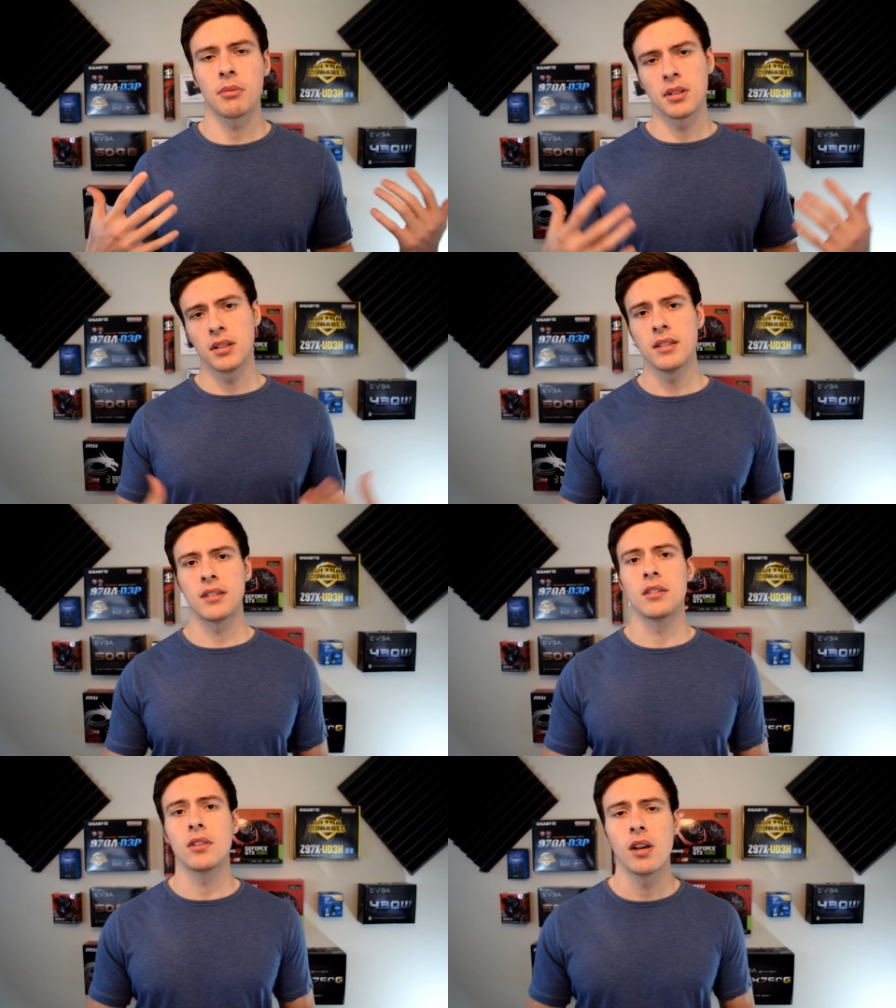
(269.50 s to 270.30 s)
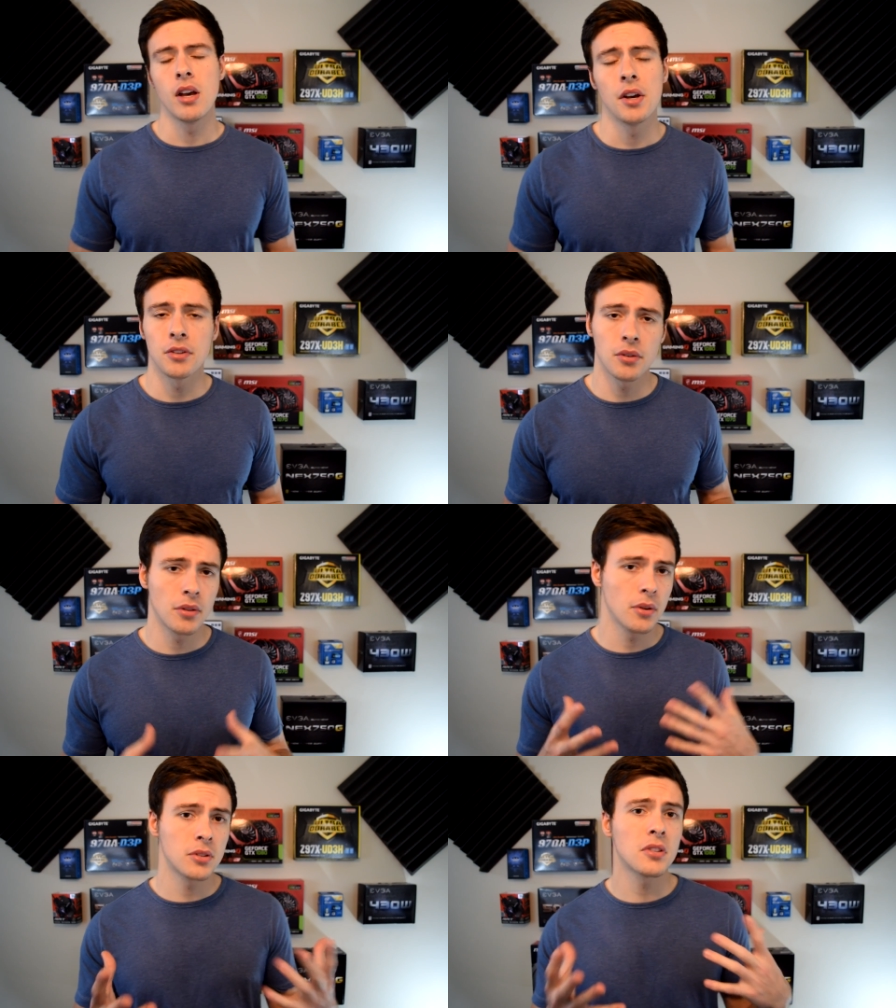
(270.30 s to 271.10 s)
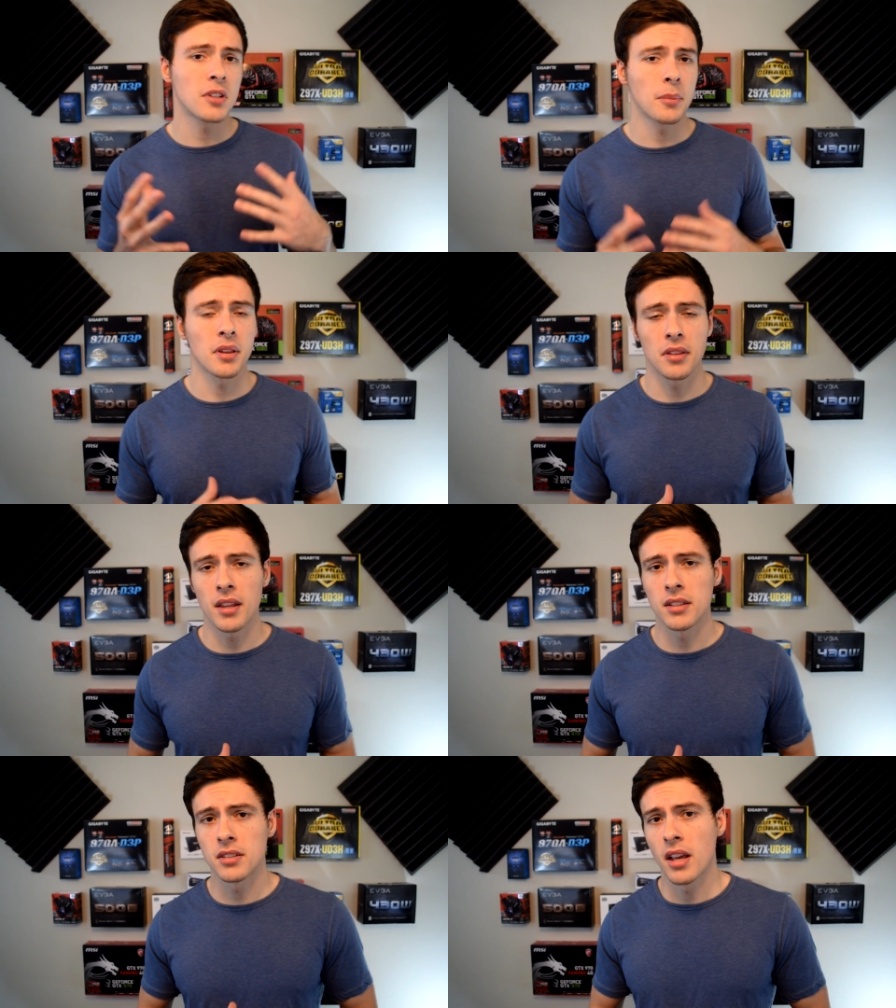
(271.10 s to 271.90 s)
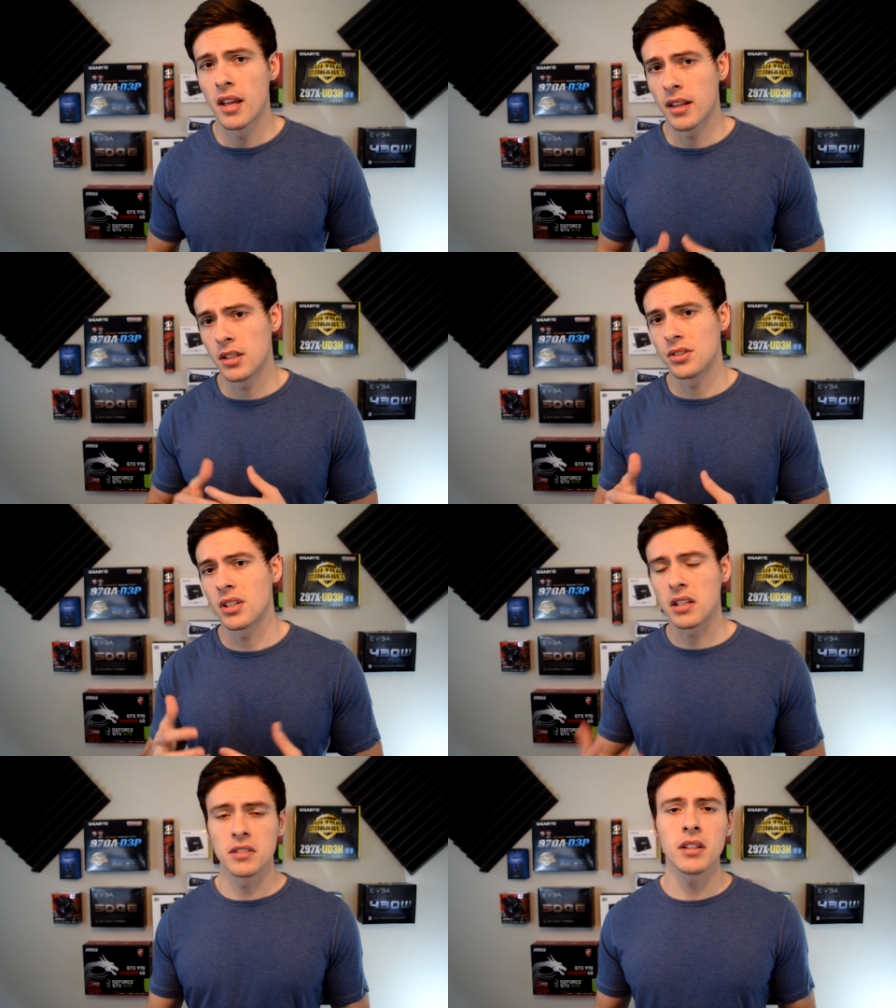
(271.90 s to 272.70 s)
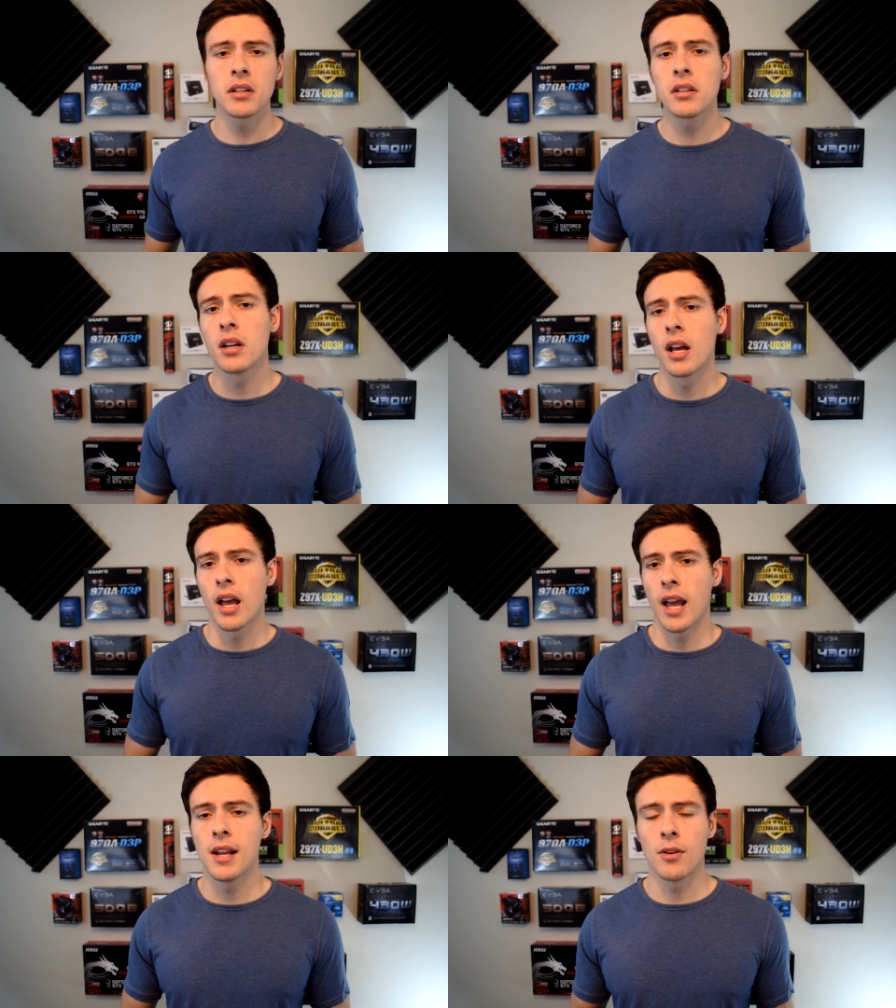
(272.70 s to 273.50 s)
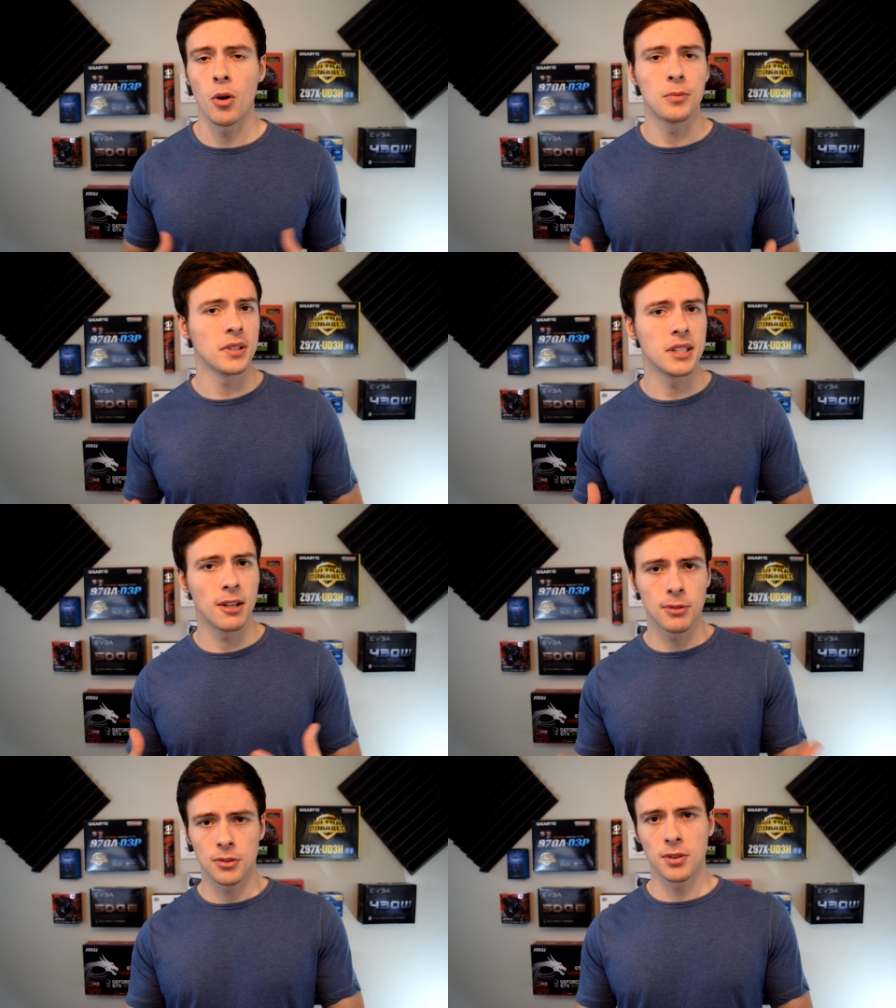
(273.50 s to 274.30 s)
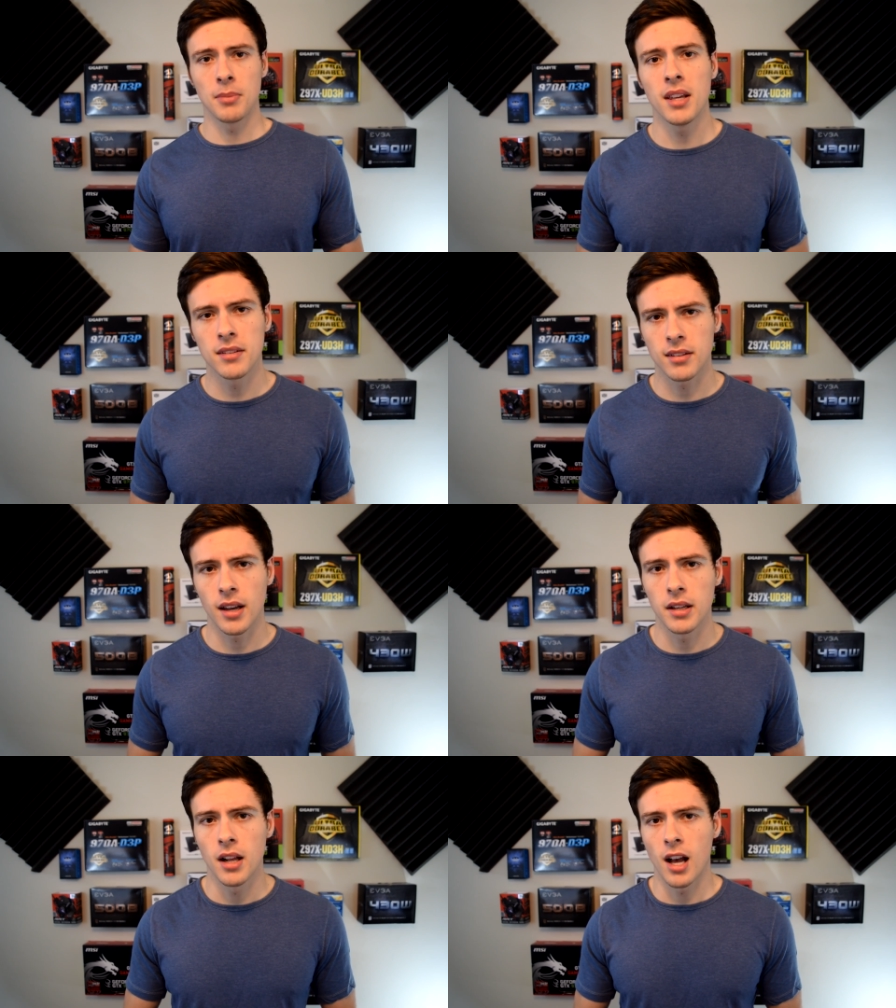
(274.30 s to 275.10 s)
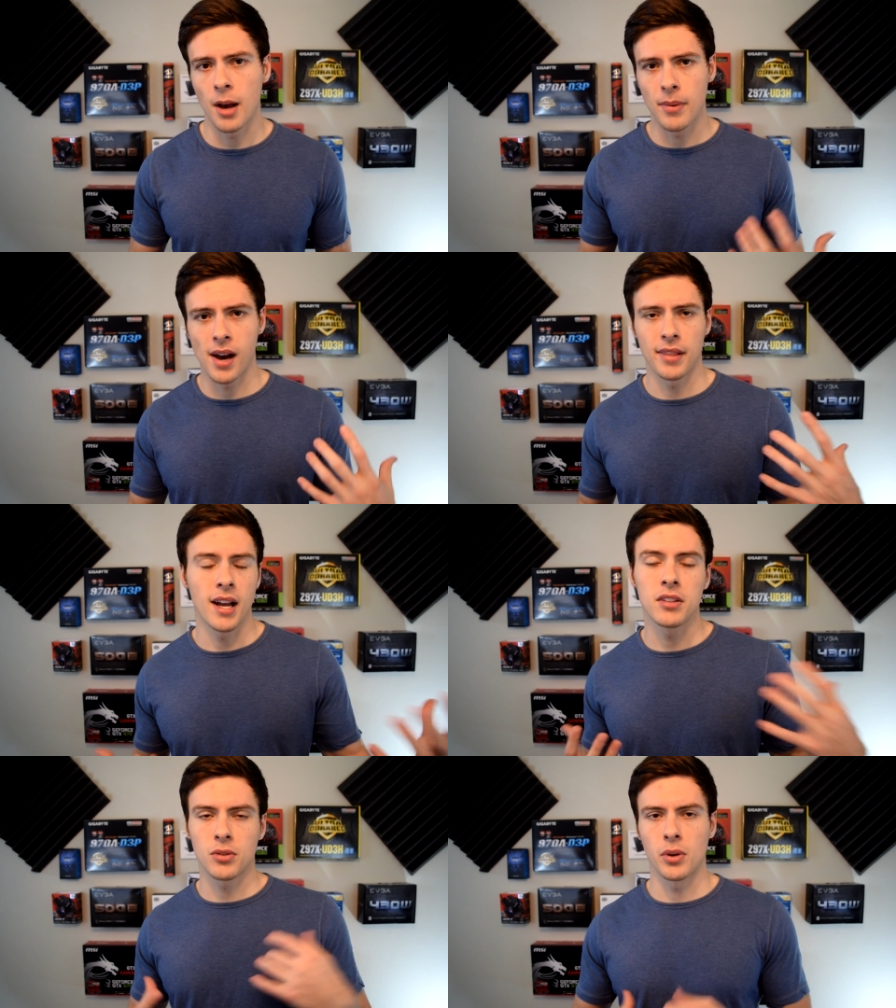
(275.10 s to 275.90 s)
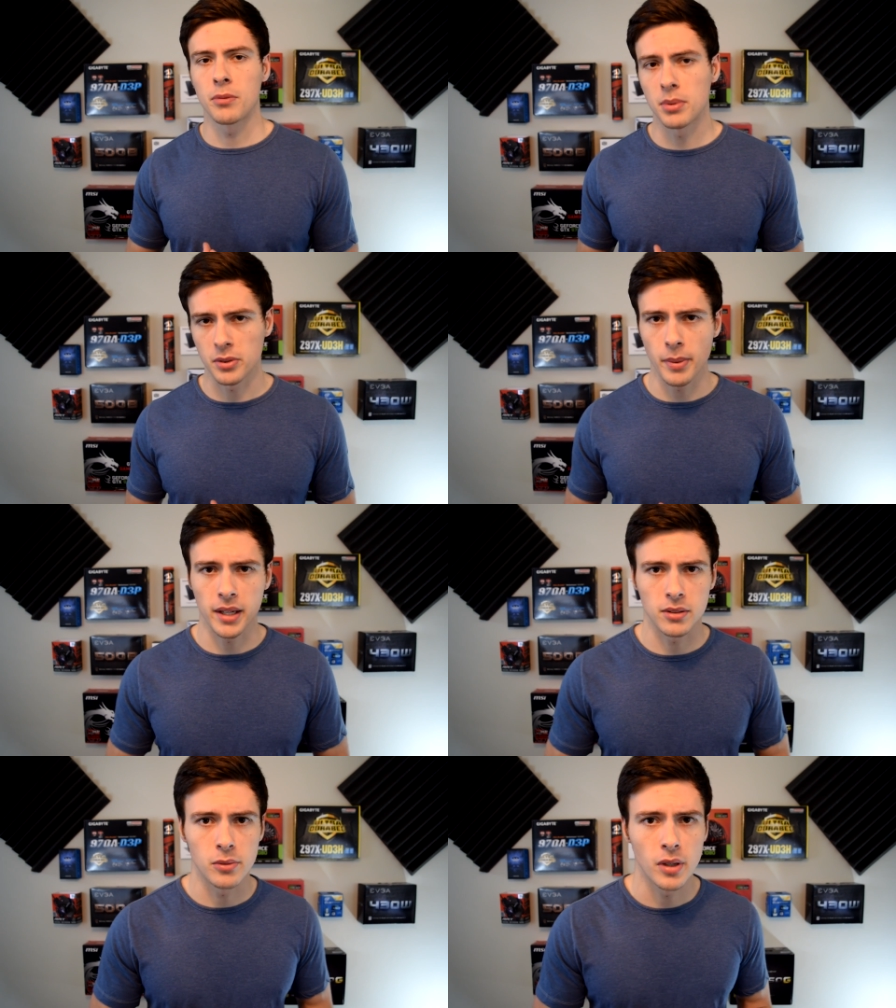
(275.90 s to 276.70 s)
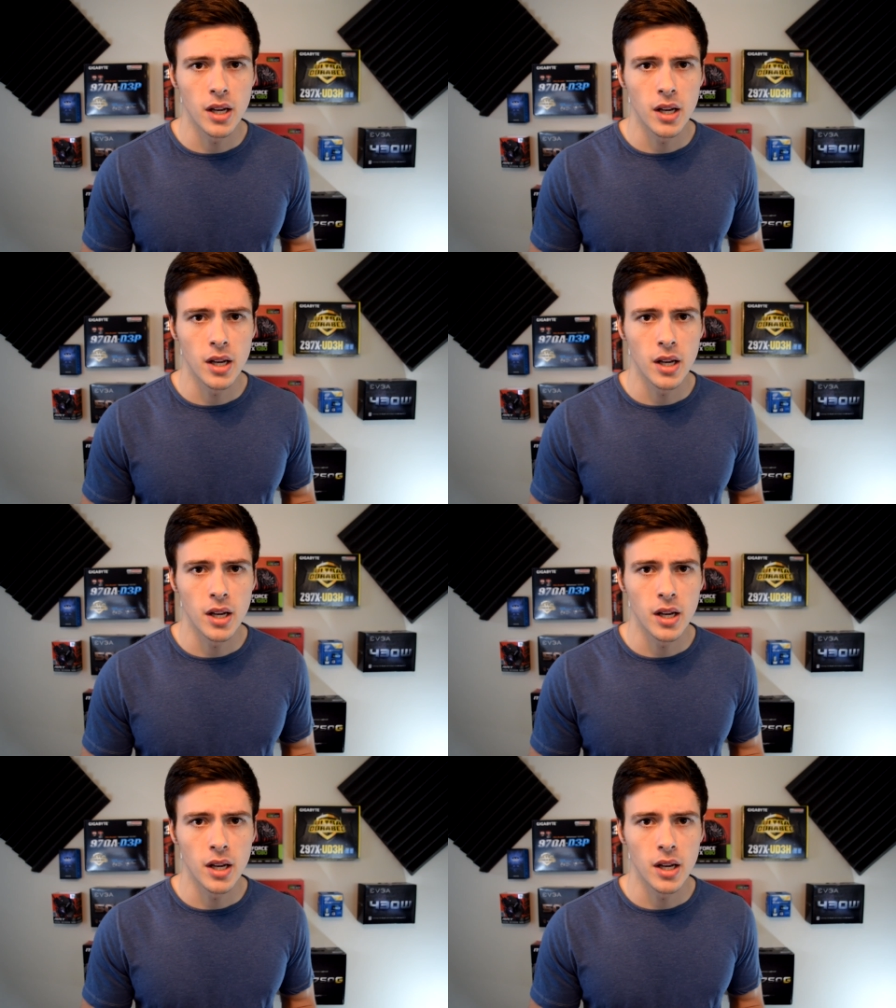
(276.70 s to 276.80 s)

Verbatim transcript: releases. So those are some of the things that you should consider and hopefully gives you some insight about that sort of perspective.